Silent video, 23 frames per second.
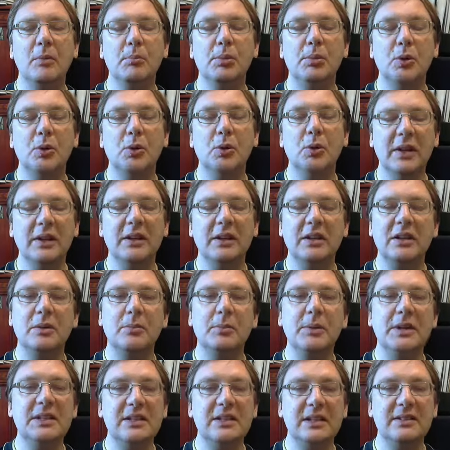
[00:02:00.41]
but one that can
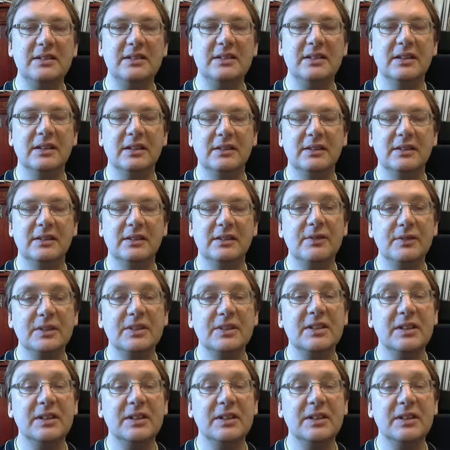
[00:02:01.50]
be delivered